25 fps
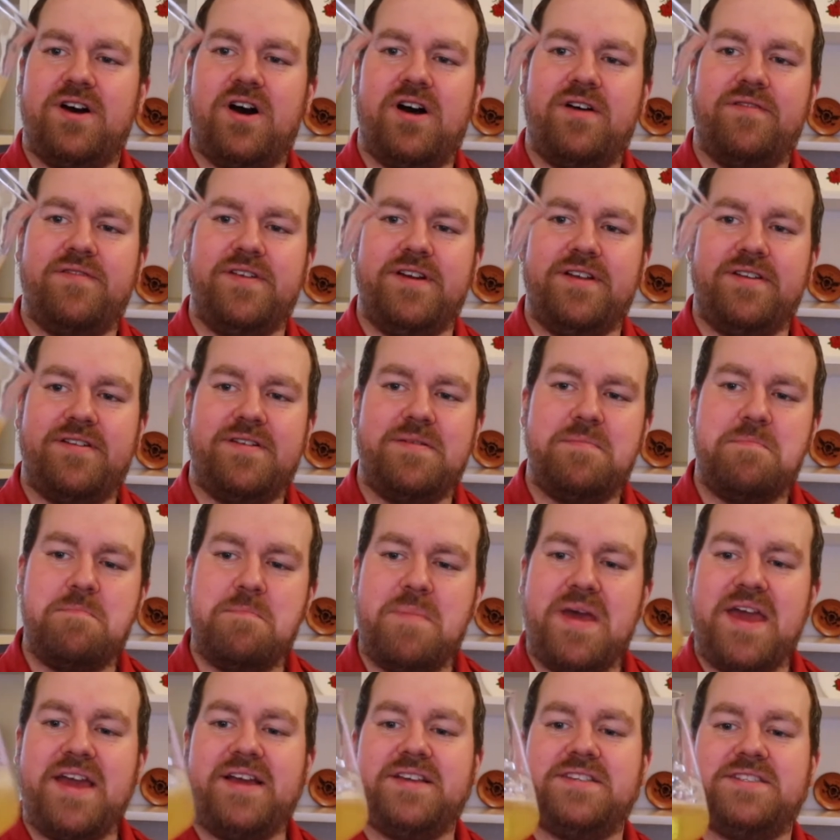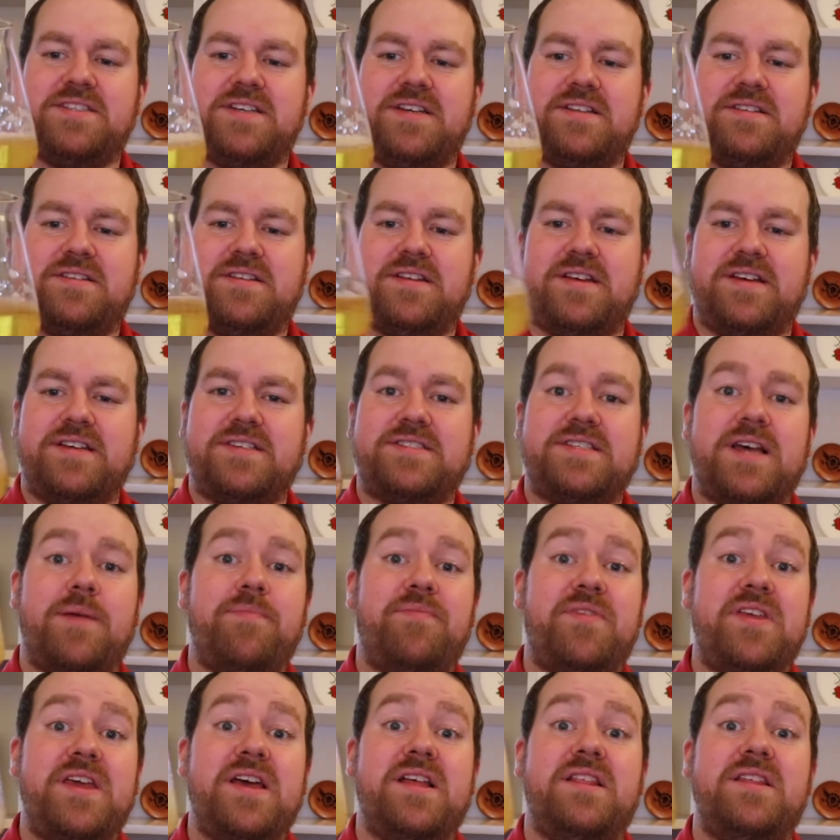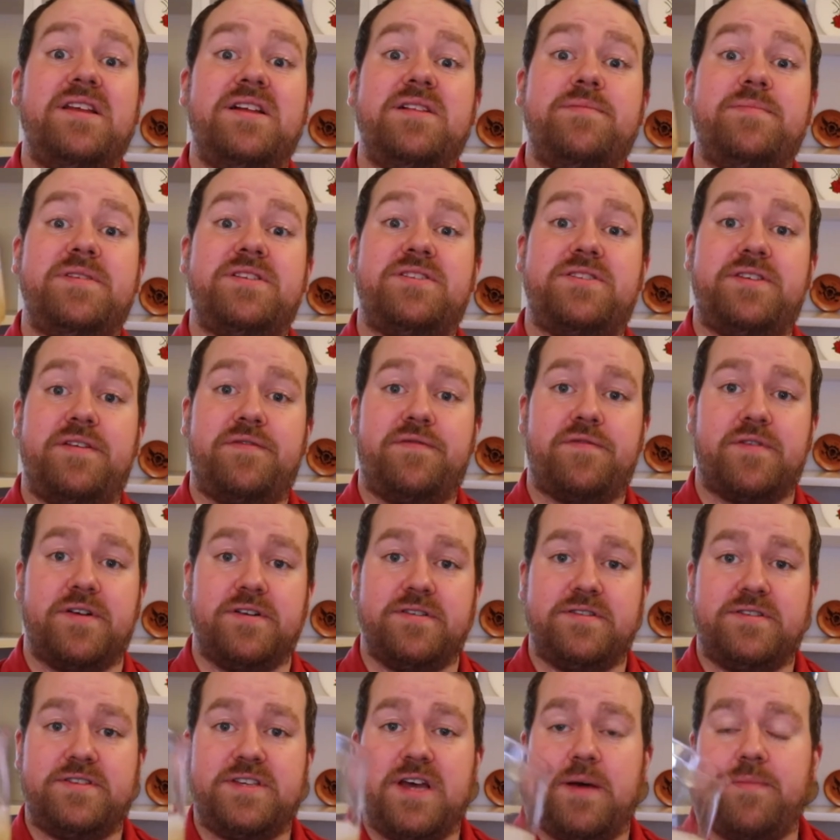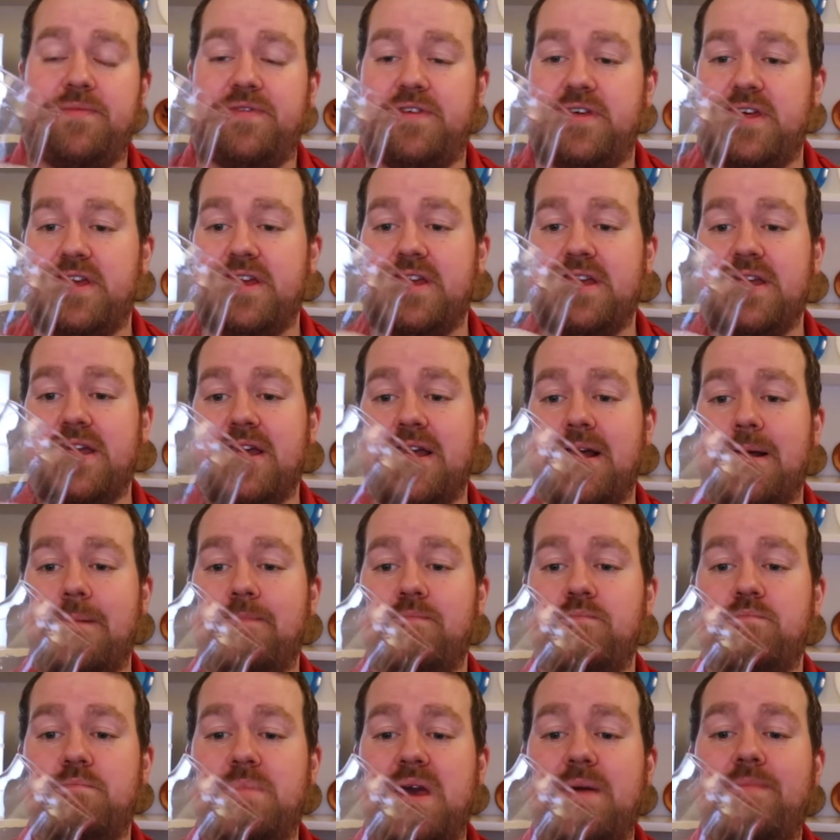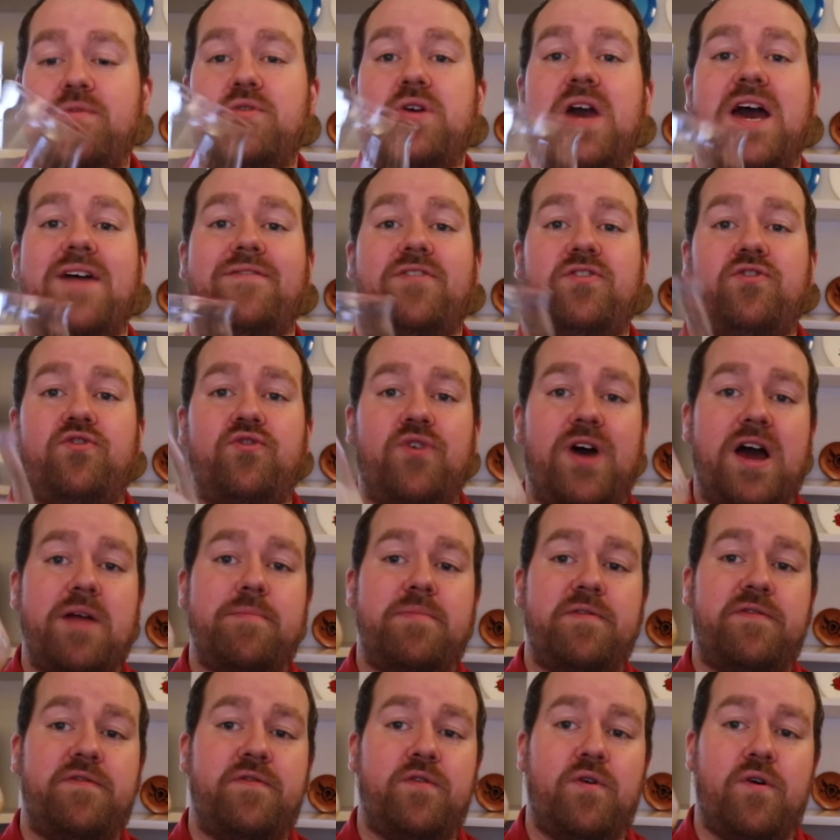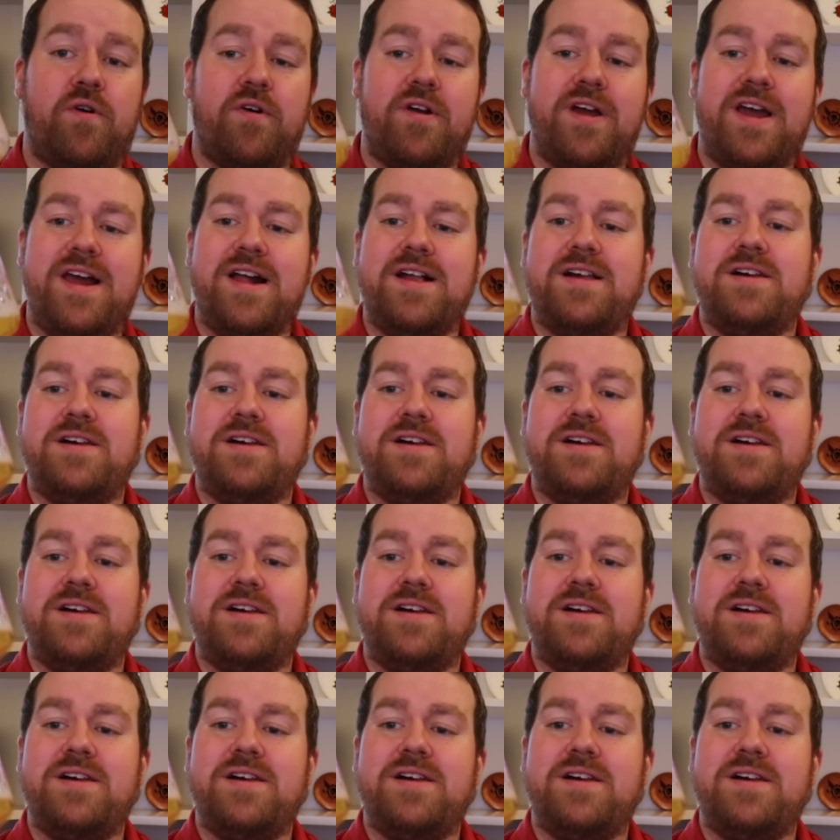of it makes it something a little bit different, something maybe you haven't tried before.